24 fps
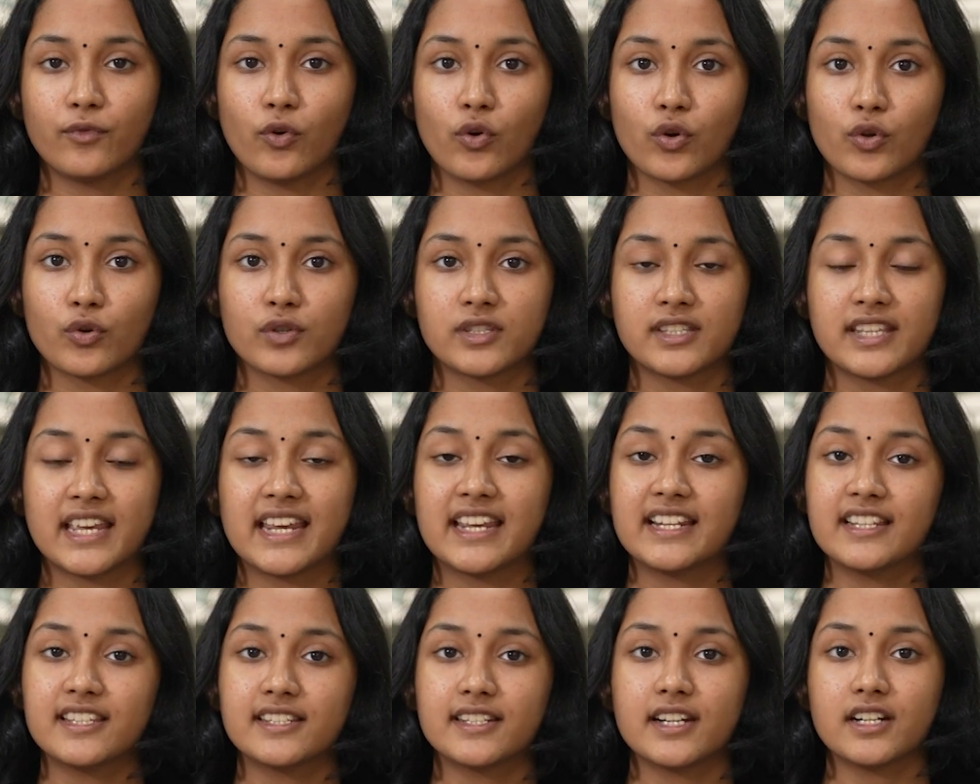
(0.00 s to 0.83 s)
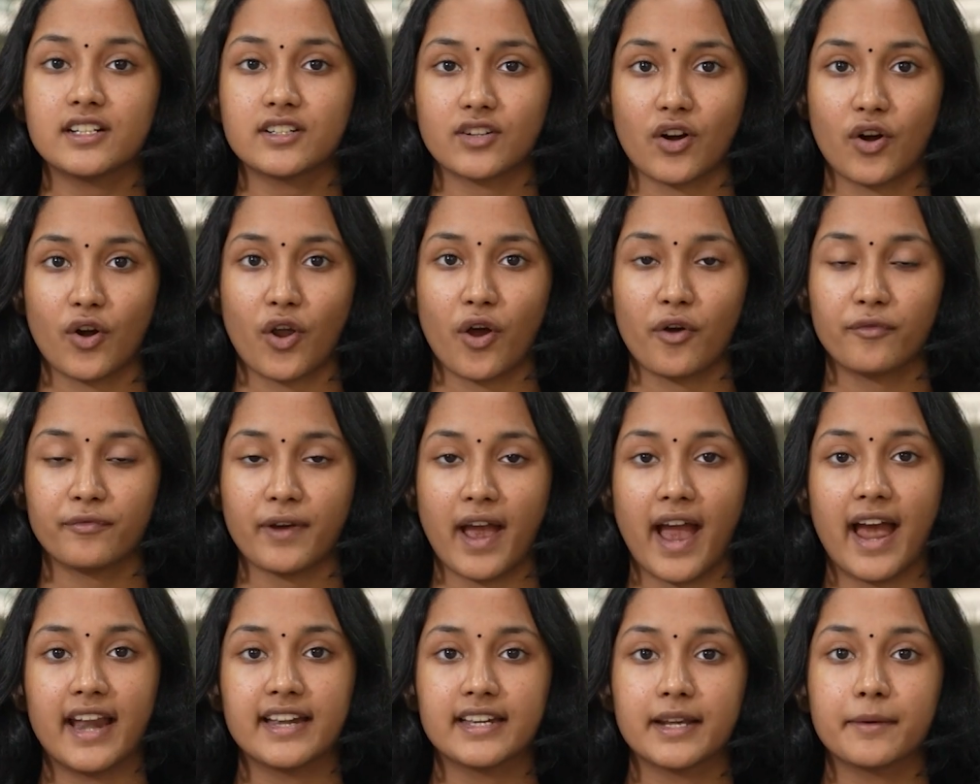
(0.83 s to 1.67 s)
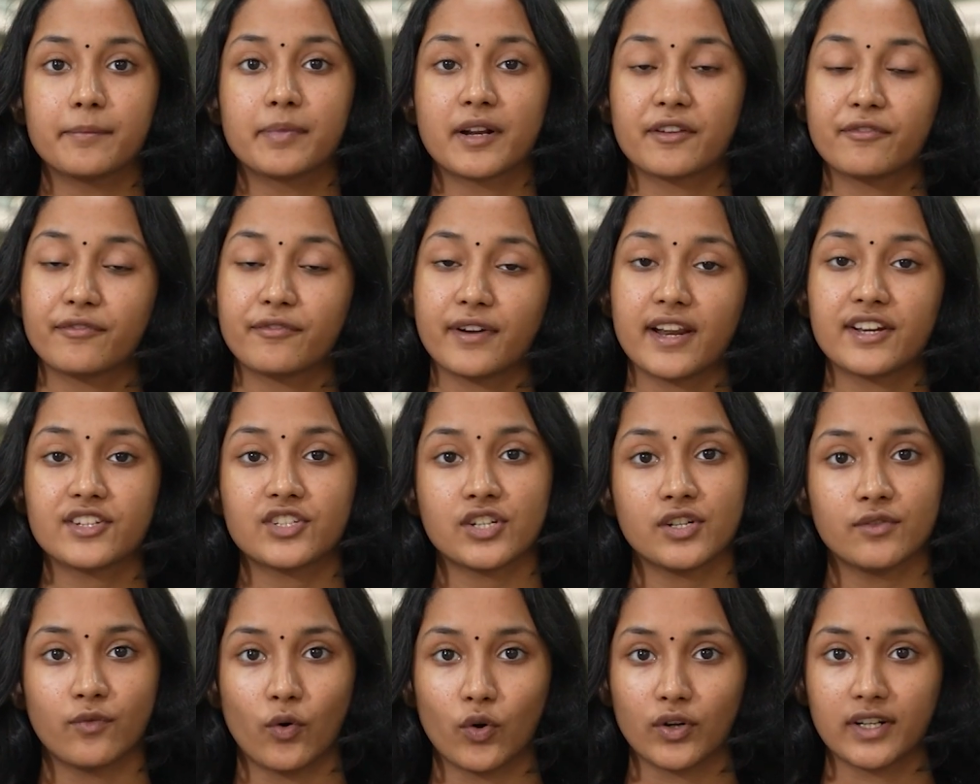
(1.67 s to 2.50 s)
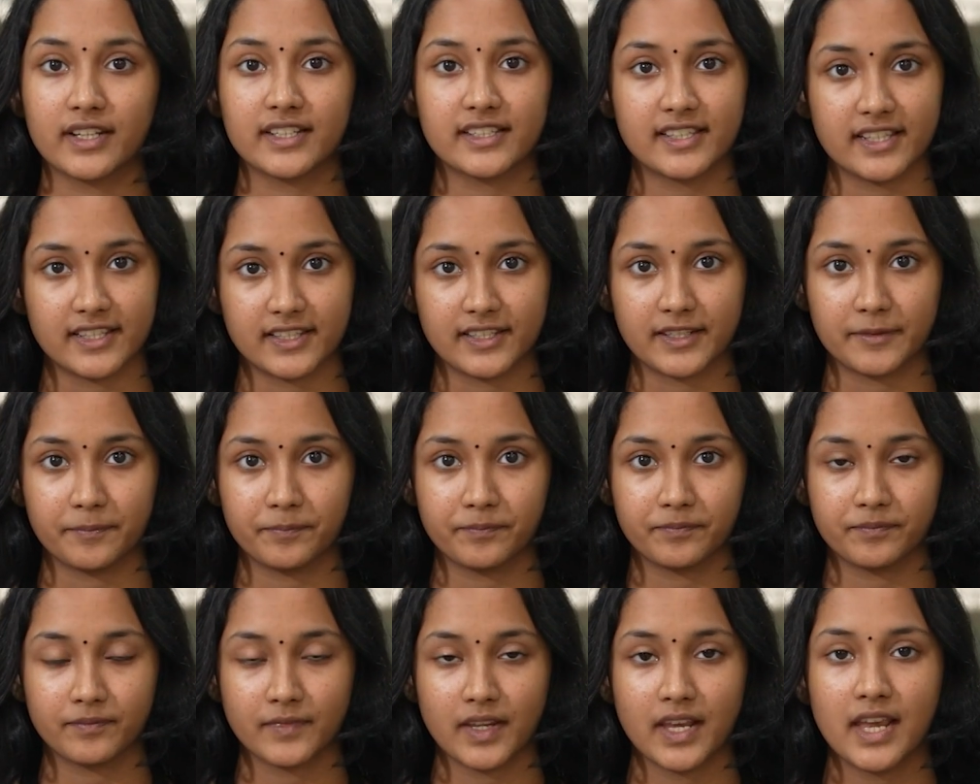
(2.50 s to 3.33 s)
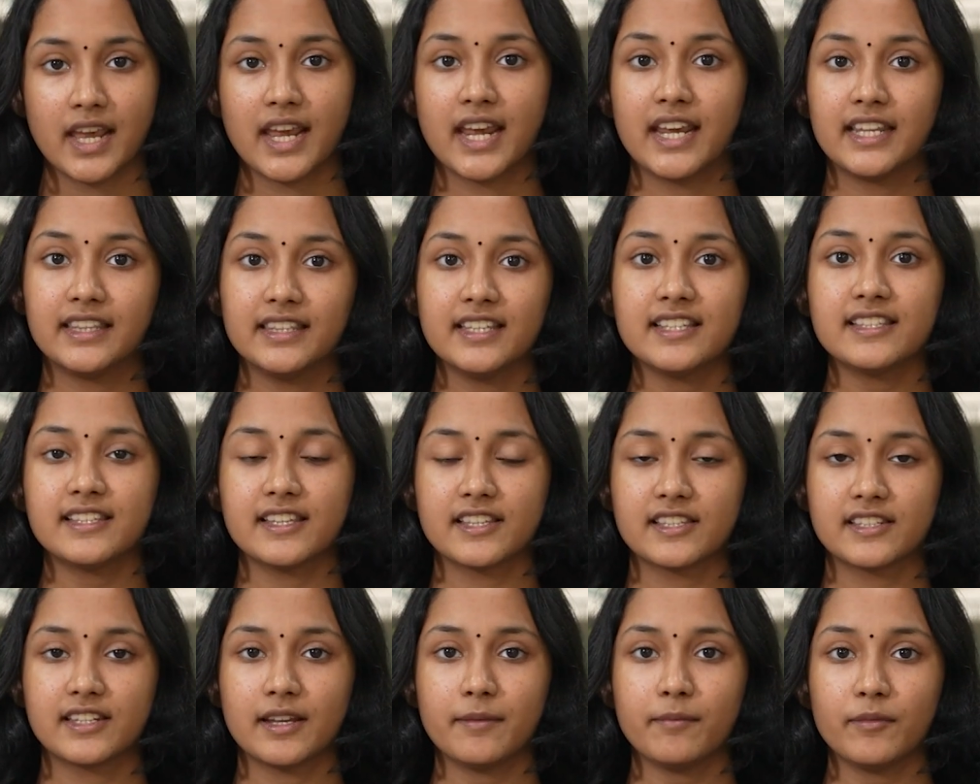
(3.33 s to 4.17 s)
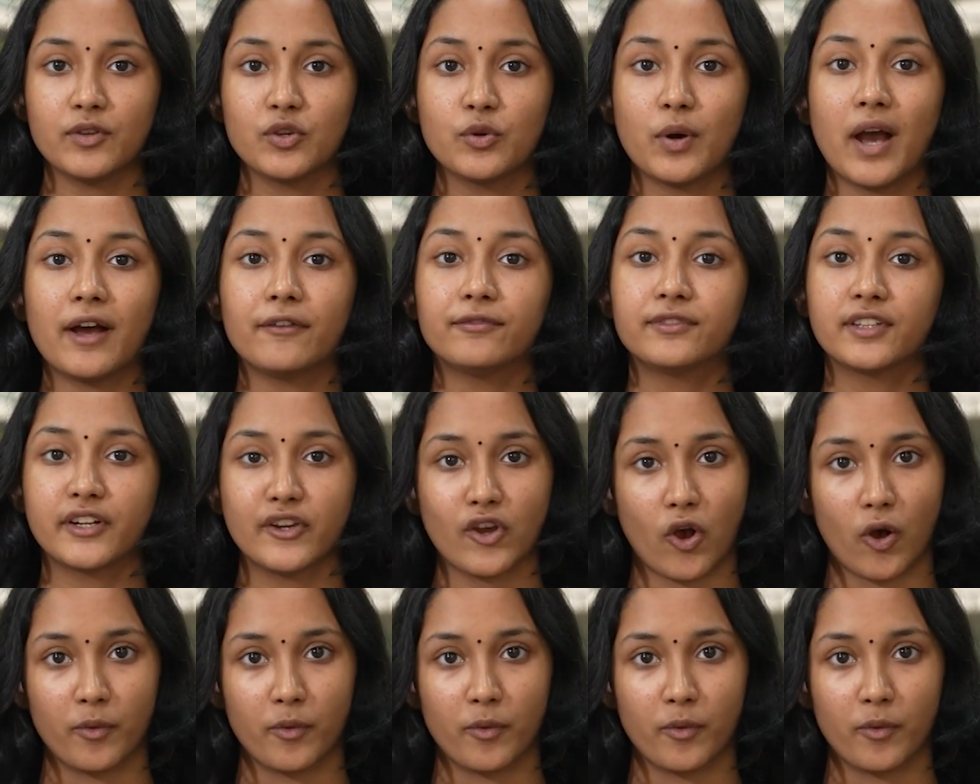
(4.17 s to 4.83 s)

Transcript: follows the instant runoff and preferential voting system. In this system, you have 3